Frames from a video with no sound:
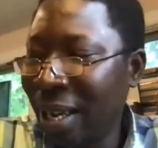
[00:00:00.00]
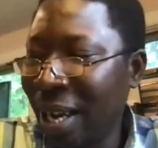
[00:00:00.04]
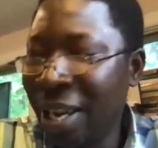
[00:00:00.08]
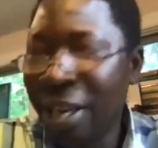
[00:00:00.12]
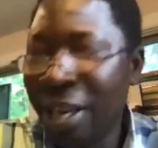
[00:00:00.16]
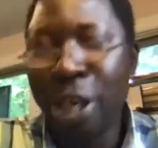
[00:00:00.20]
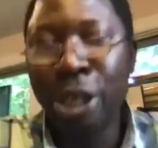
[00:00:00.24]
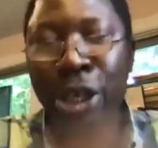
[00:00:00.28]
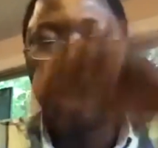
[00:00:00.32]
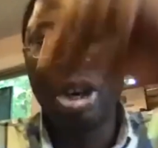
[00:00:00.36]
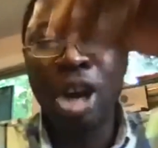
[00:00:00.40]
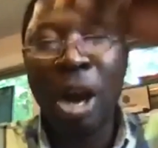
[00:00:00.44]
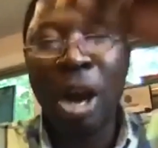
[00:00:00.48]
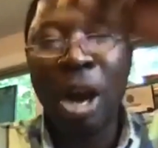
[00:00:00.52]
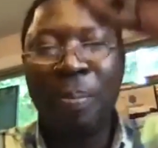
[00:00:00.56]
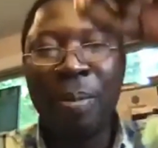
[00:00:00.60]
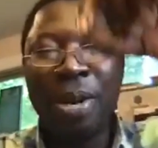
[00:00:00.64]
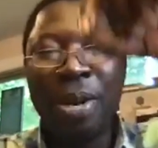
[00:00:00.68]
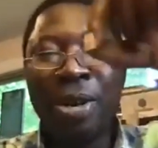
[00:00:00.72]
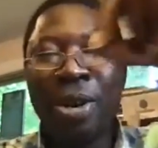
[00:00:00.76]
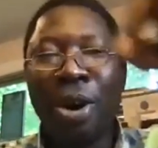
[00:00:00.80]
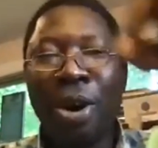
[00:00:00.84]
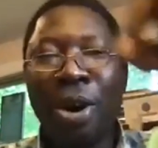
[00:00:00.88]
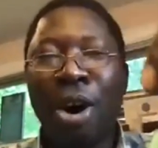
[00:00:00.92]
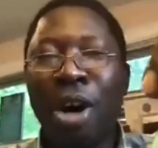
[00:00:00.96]
and a drop
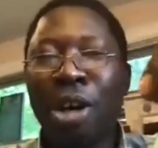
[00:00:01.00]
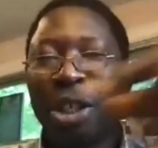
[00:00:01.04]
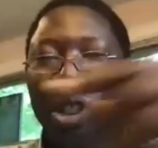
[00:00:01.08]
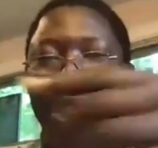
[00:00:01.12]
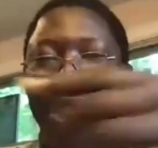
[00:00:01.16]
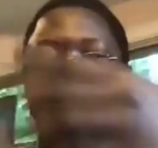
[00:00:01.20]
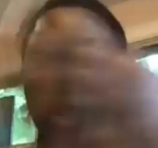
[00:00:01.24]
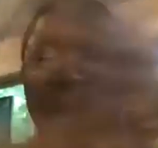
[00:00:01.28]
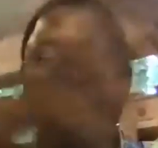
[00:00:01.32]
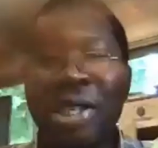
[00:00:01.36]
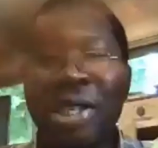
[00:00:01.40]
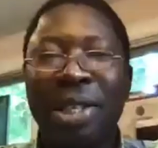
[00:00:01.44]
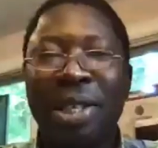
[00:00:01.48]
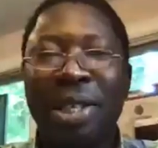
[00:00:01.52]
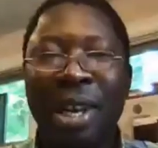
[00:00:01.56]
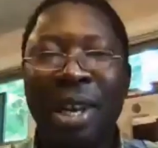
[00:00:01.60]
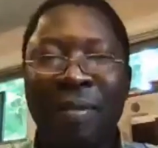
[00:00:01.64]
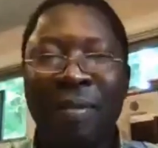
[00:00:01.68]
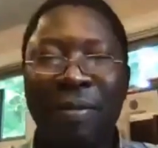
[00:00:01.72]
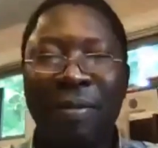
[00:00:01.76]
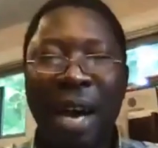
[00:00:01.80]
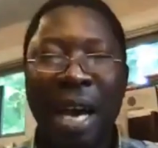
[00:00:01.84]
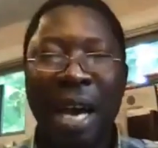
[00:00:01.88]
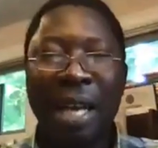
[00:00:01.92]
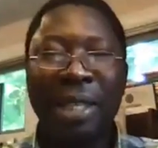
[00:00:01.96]
in the ocean
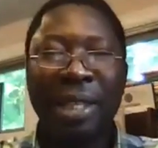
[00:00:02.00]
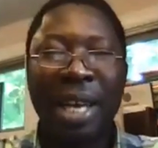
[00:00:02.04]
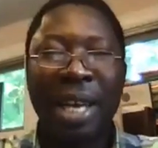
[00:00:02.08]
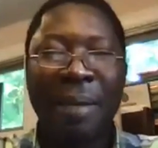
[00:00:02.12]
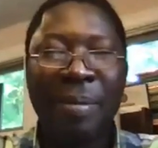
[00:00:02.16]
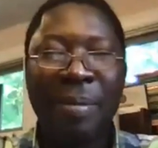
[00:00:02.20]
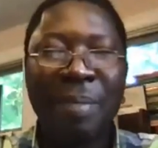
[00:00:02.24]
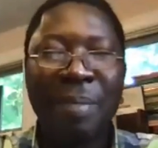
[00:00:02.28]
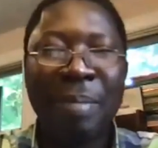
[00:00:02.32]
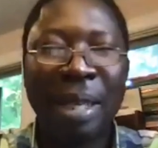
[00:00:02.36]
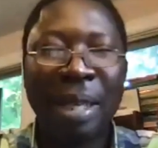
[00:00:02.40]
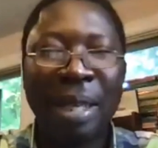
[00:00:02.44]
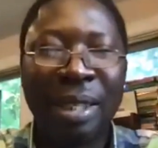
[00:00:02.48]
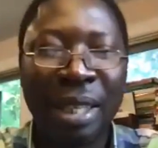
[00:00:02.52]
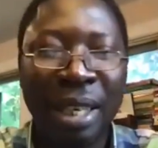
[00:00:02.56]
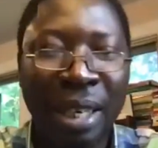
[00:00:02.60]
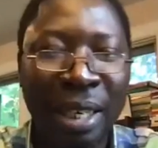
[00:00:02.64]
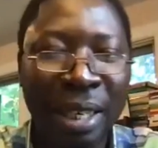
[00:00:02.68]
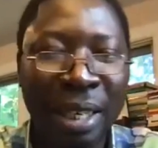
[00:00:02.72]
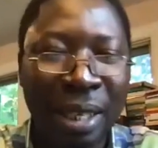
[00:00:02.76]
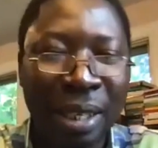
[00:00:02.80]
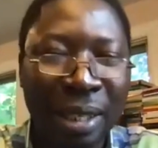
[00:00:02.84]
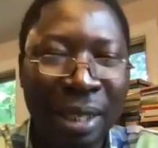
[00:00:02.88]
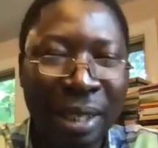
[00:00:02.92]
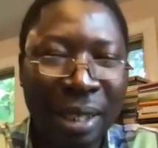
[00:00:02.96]
of Ajami
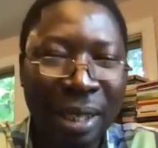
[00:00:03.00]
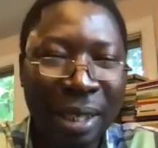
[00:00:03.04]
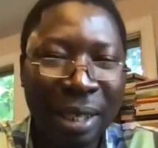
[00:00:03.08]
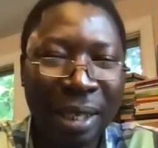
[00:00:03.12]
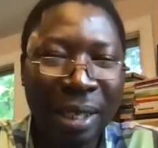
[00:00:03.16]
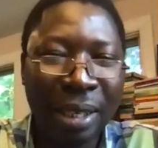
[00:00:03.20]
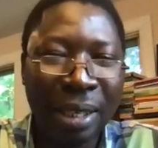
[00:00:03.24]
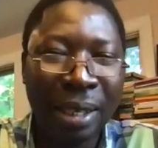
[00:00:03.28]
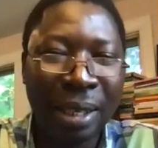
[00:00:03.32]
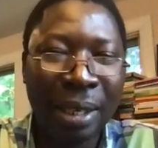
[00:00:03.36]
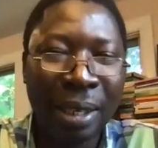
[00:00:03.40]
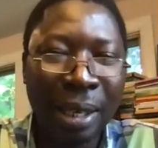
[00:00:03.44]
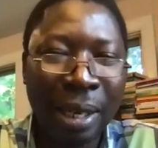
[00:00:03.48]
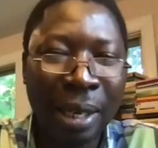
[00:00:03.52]
materials uh,